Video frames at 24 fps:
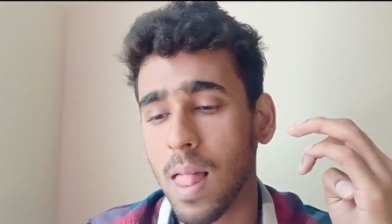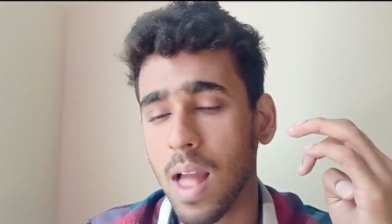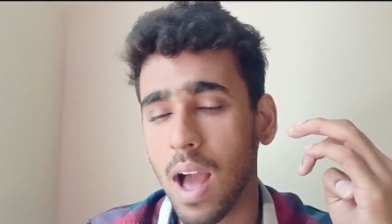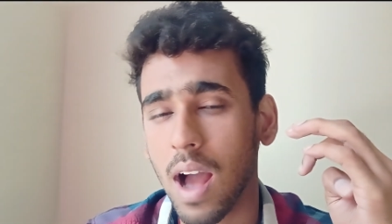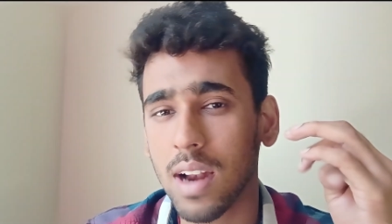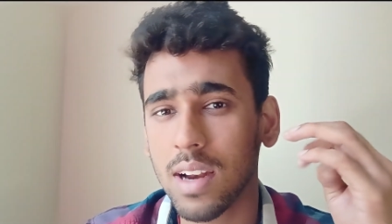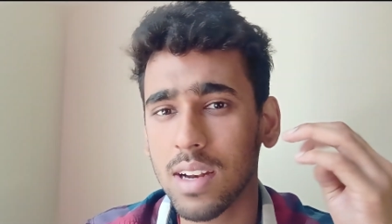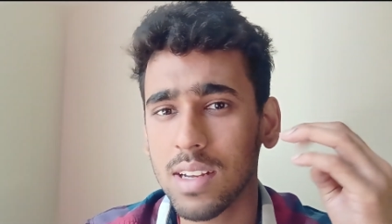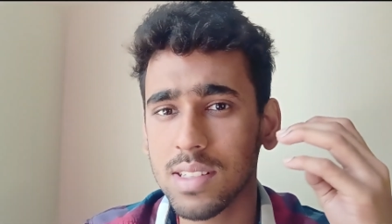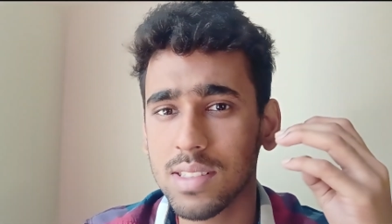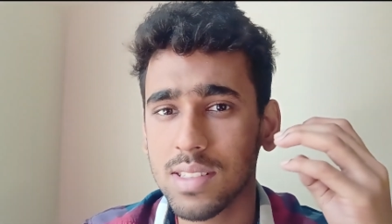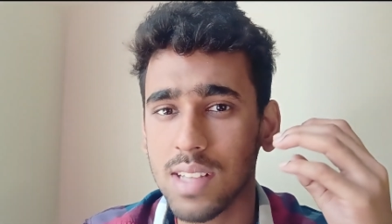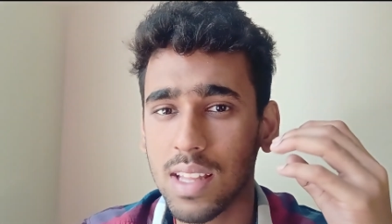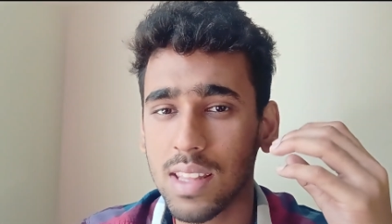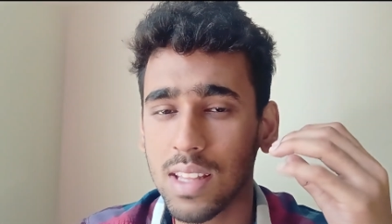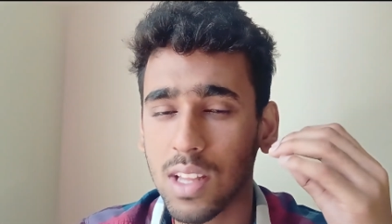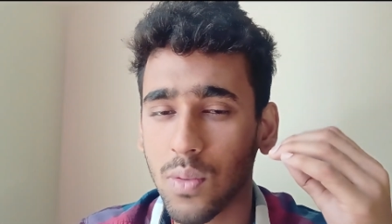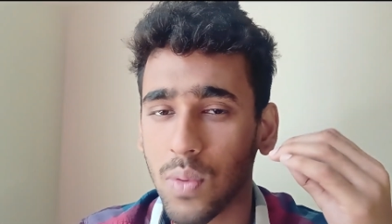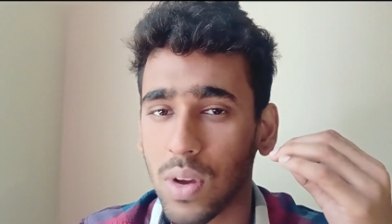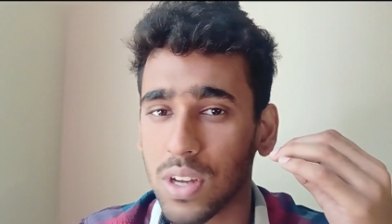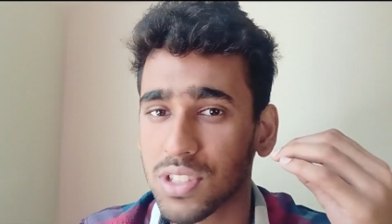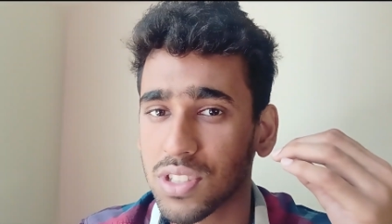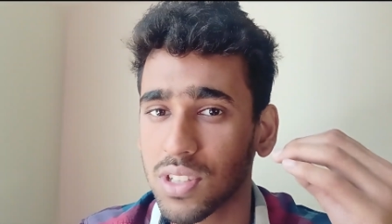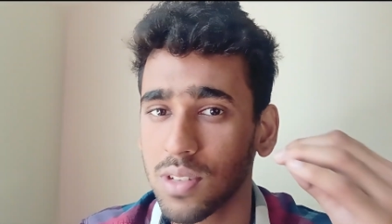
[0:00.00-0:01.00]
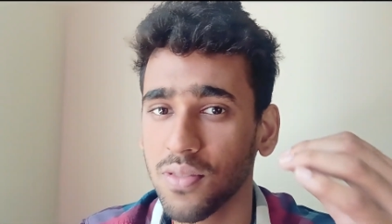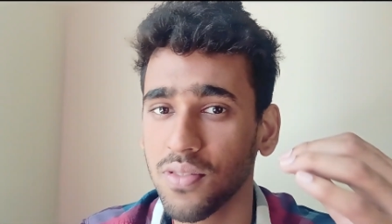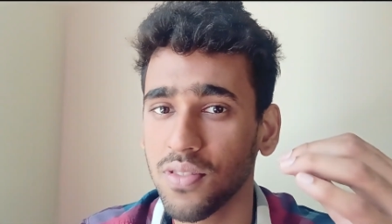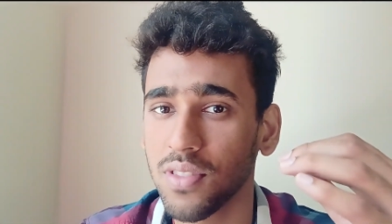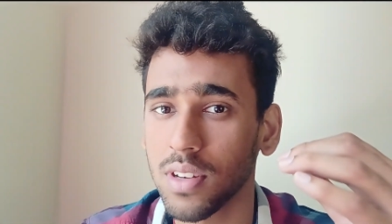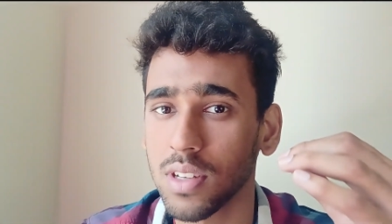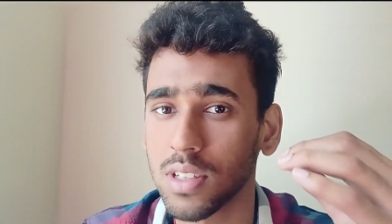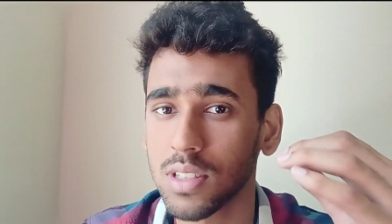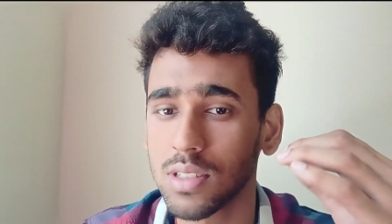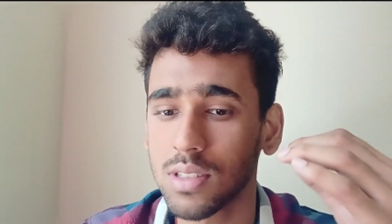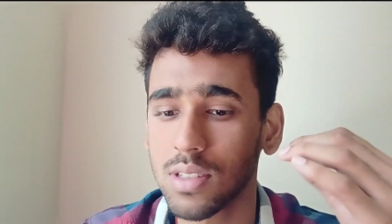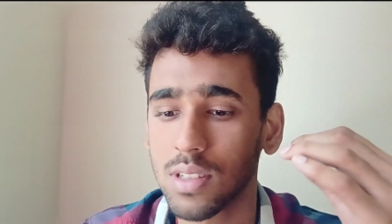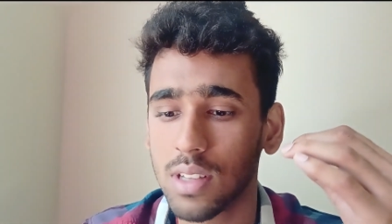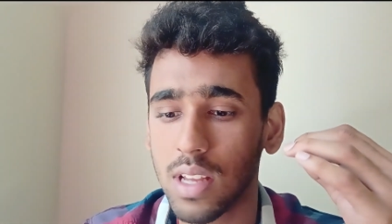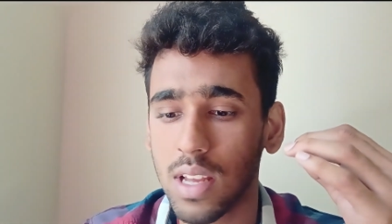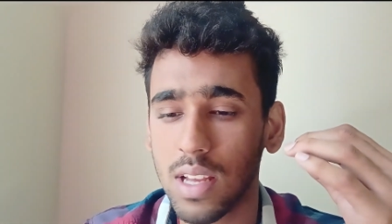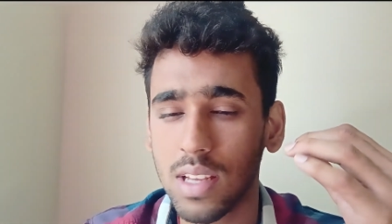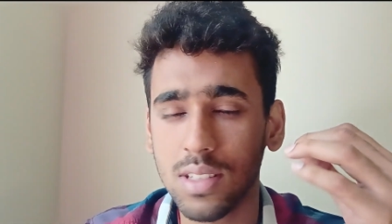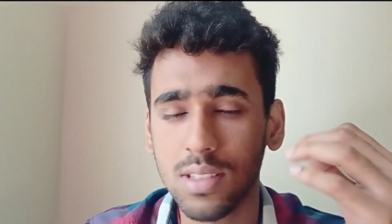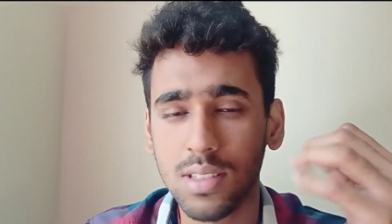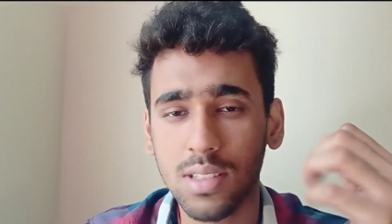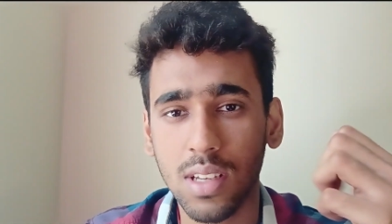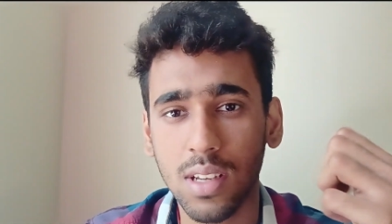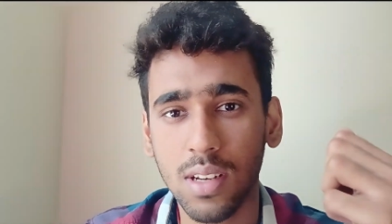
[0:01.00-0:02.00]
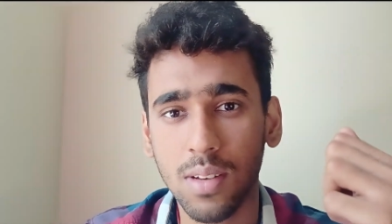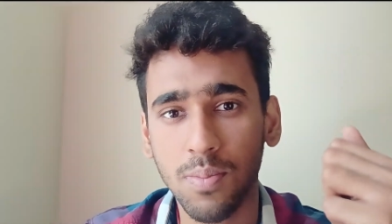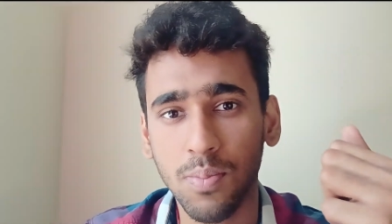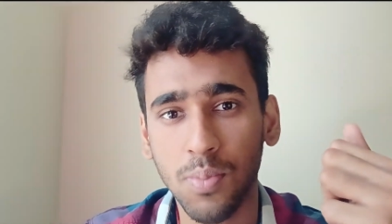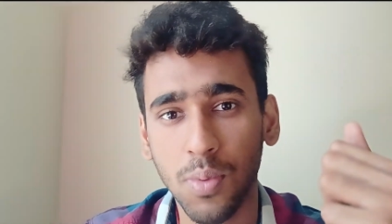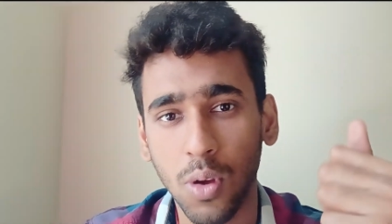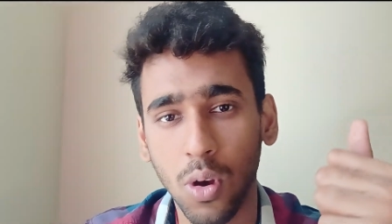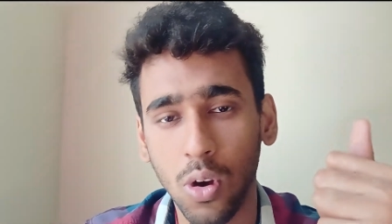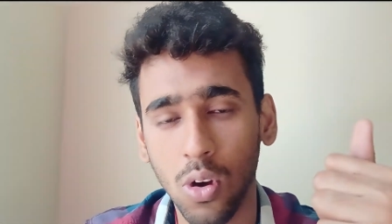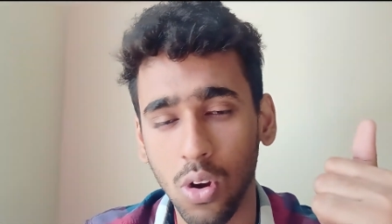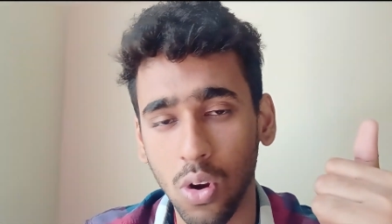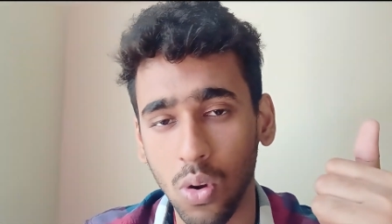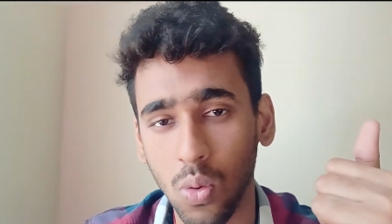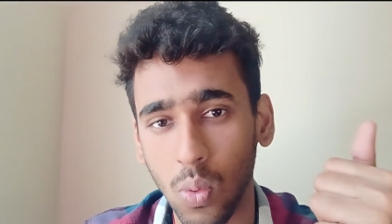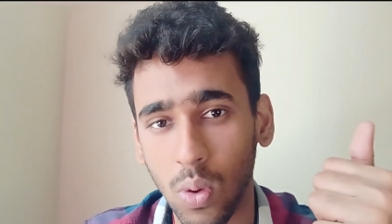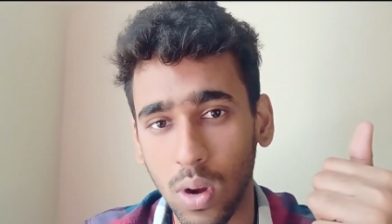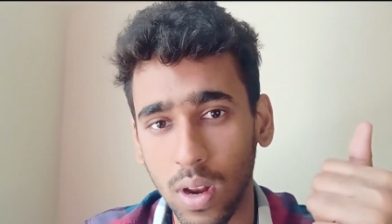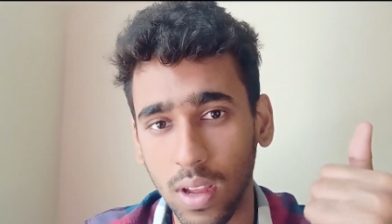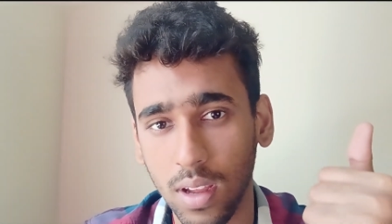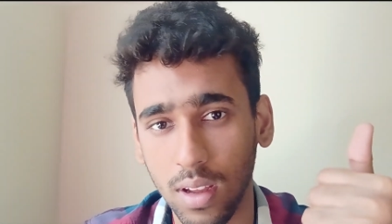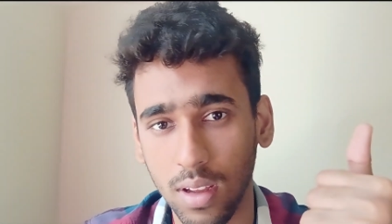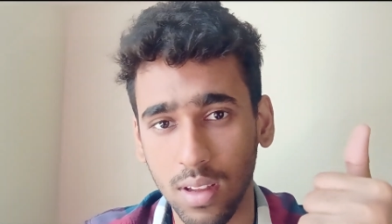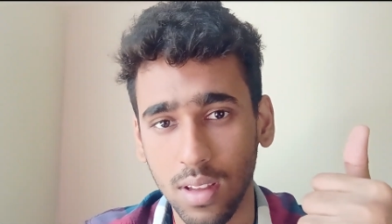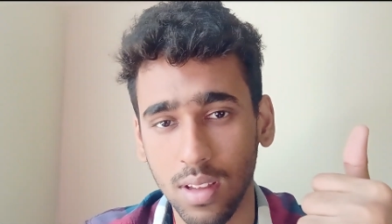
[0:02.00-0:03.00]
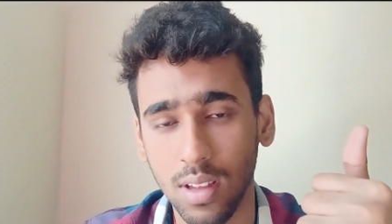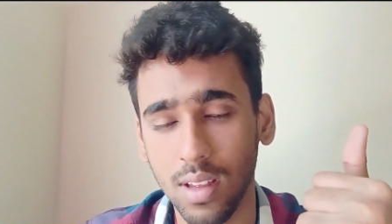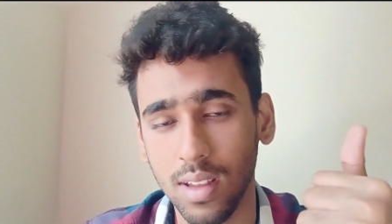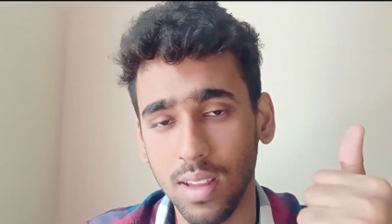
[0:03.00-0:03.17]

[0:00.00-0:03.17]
Understand the question first. Is it pure rolling?